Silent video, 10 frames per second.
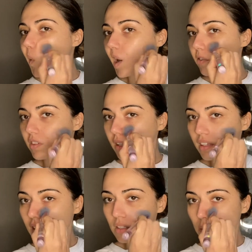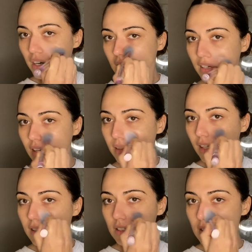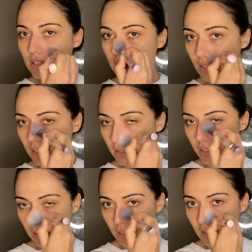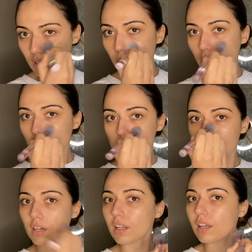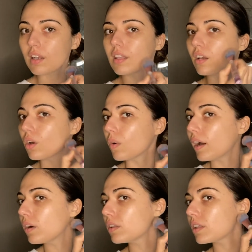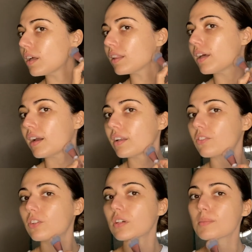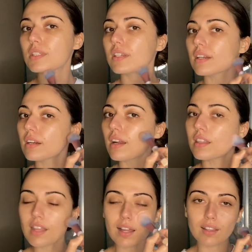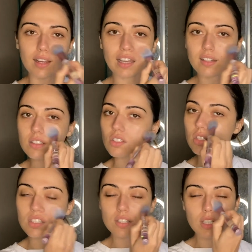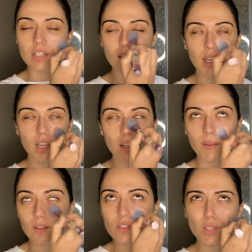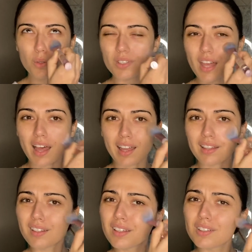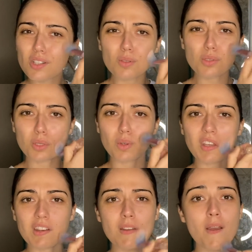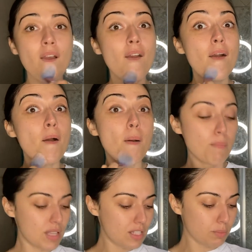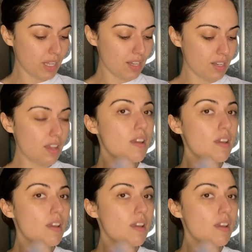I feel like that's where I neglect it. When I start in and then go out, a line forms here, and that line is just so sad. Don't do it. Please blend.